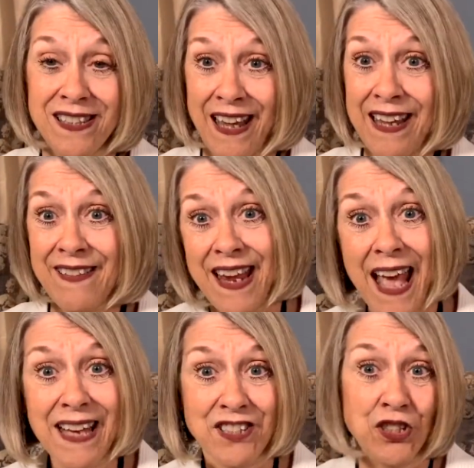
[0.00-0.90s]
hey, they
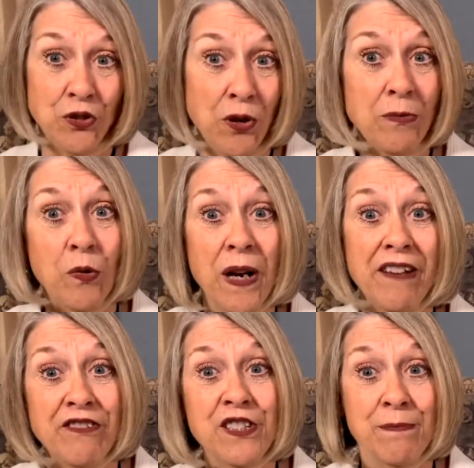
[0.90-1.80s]
acted normal when I
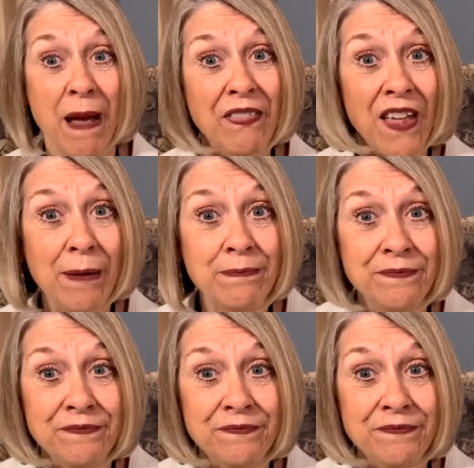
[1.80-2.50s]
first met them.